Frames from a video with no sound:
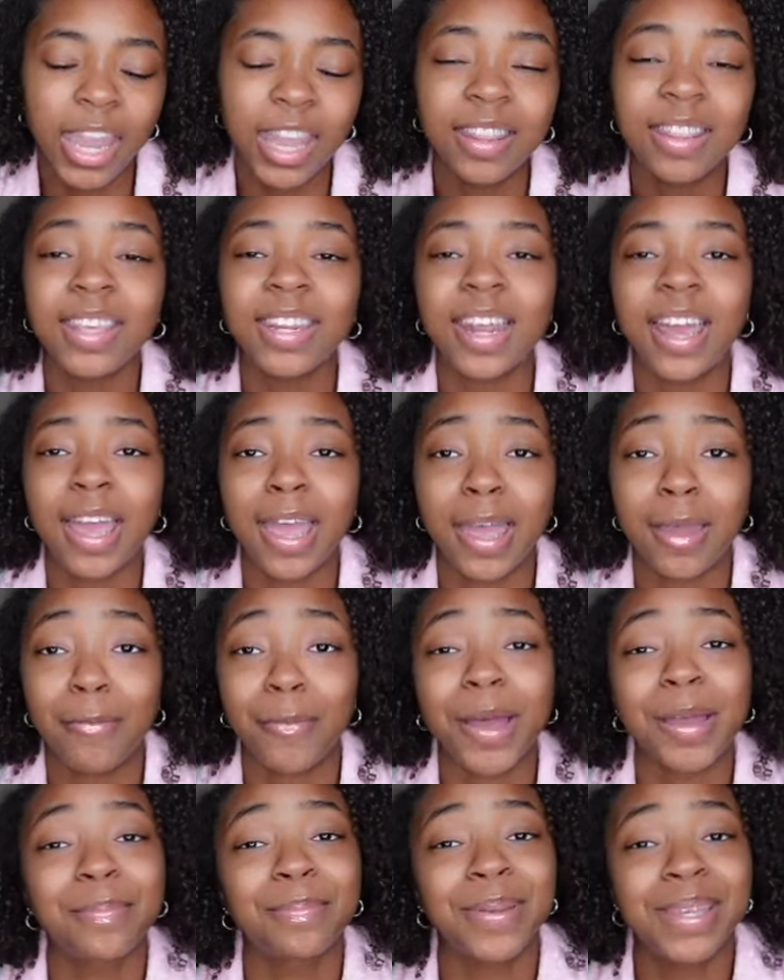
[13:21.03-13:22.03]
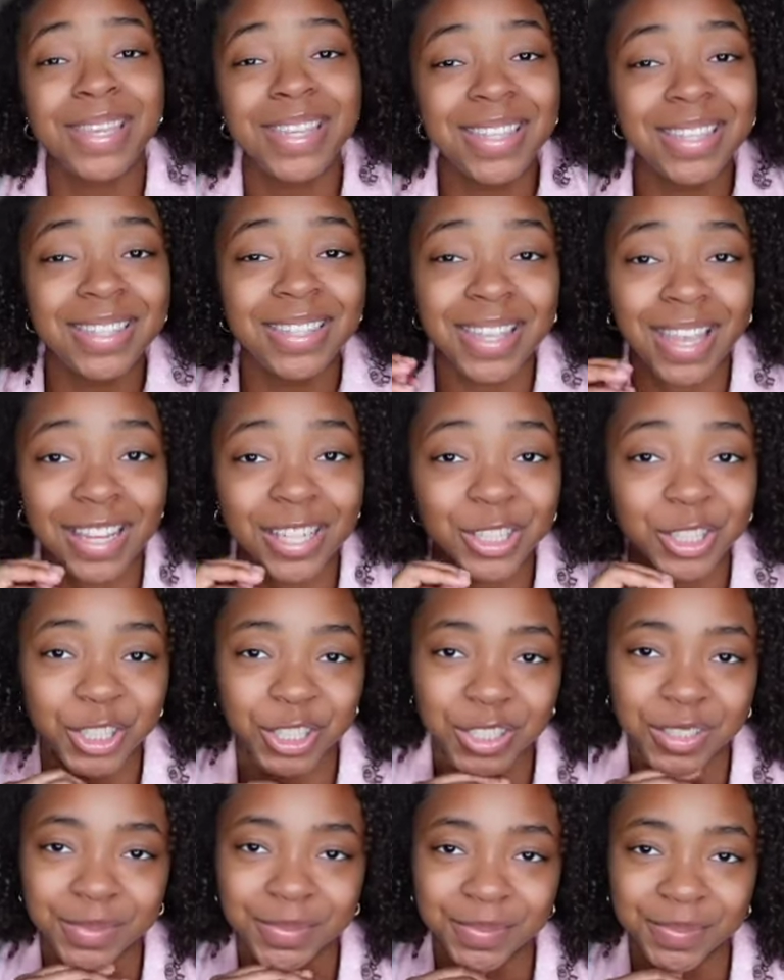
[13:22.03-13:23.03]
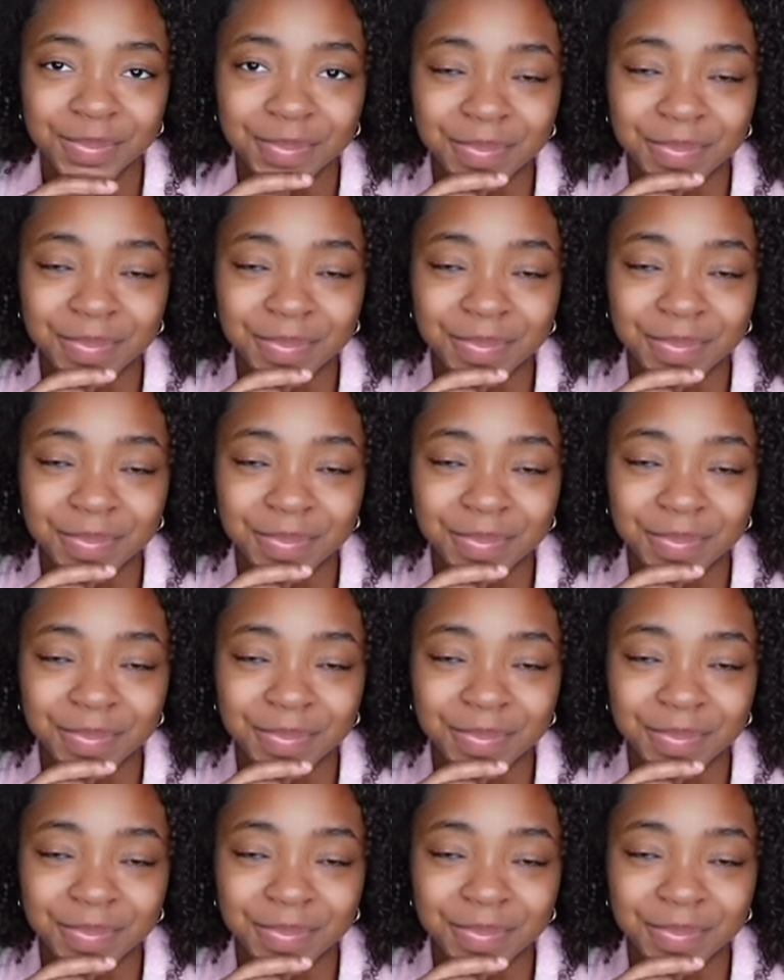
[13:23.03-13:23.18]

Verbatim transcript: And then I have my peace section.